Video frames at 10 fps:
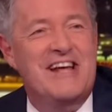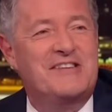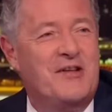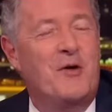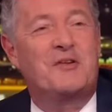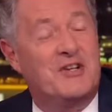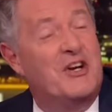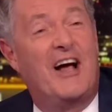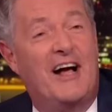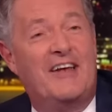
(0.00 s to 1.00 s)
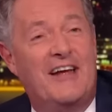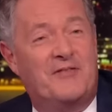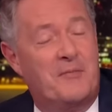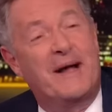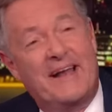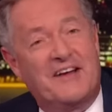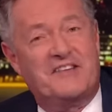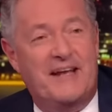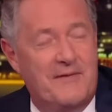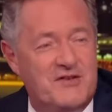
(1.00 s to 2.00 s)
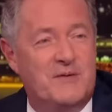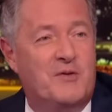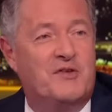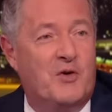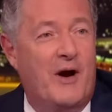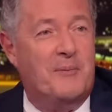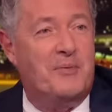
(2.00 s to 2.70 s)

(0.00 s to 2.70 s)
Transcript: she actually thought it was a good idea for my next inevitable scrape.